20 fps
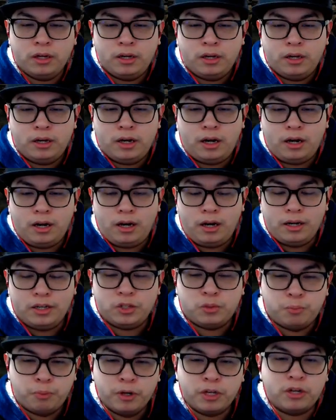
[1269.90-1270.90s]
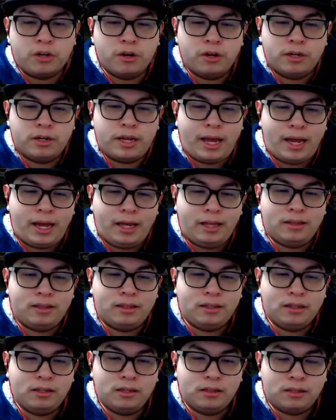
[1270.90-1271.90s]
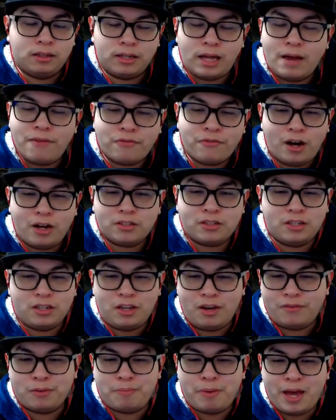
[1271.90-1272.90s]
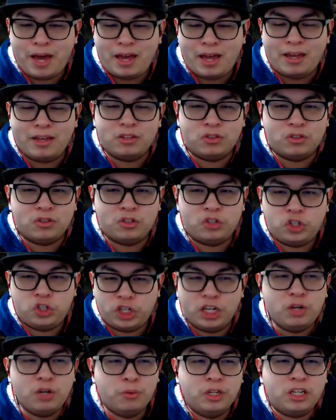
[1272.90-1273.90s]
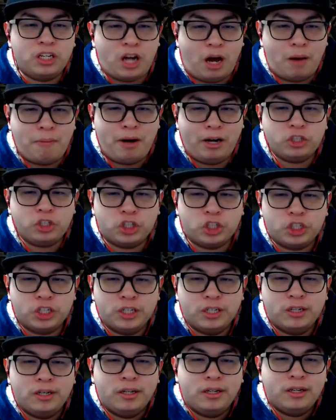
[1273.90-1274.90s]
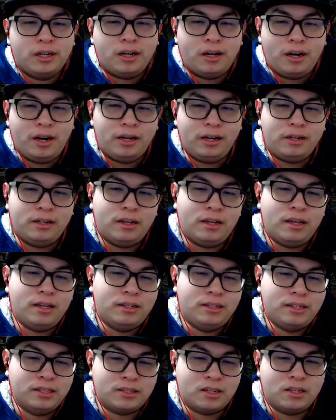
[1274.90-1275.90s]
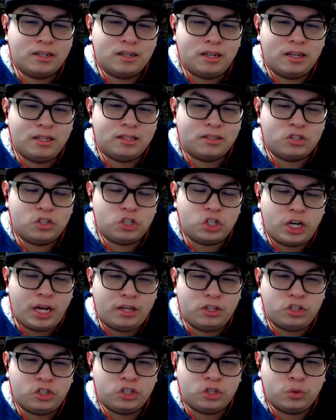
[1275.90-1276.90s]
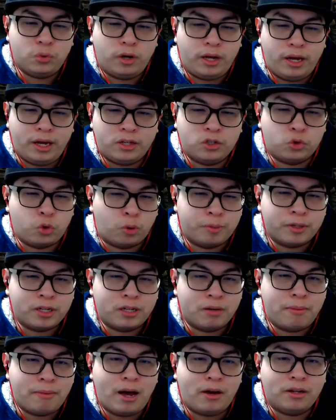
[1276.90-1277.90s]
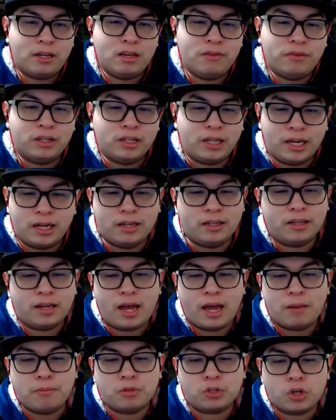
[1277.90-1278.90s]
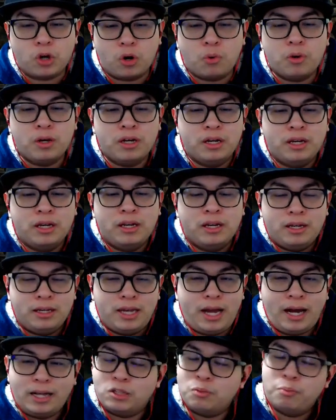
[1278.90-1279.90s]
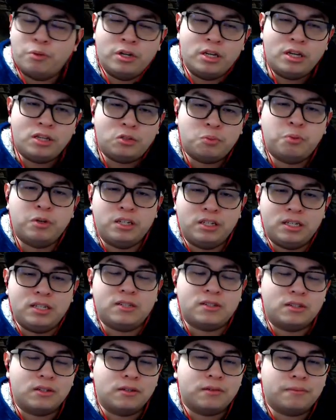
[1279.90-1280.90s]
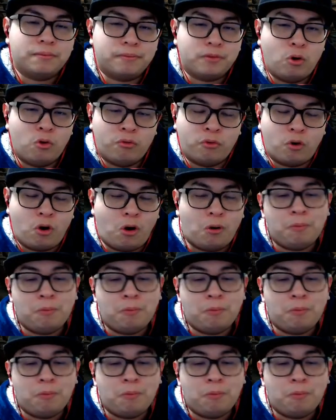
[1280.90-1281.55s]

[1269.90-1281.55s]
is pretty good, and the life cost that you have to pay is genuinely not much. All right, it doesn't change into an exorbitant amount even late in the game. So yeah, it's pretty decent overall.